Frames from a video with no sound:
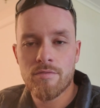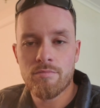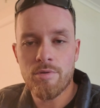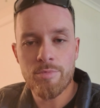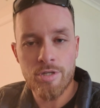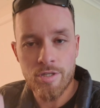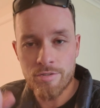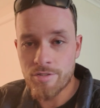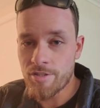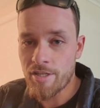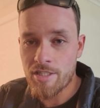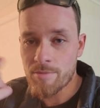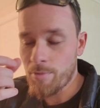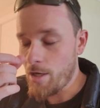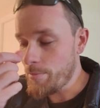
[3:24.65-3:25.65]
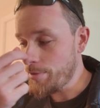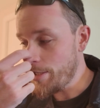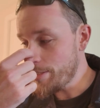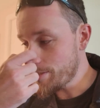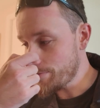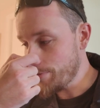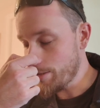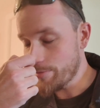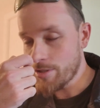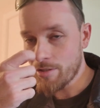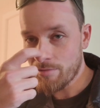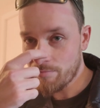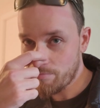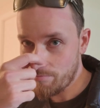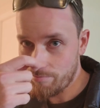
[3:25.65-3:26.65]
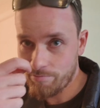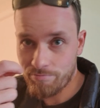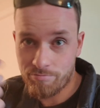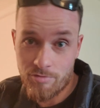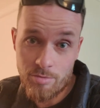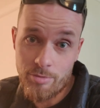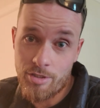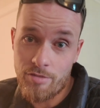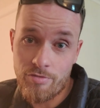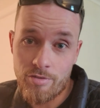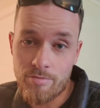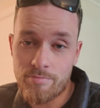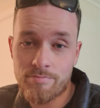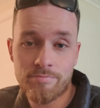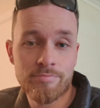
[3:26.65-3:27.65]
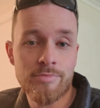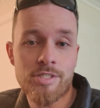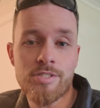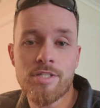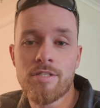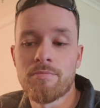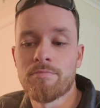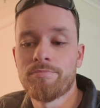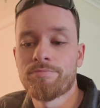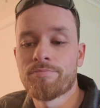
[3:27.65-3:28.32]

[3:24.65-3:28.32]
when we go to the next pie place, maybe it'll be different. Let's see.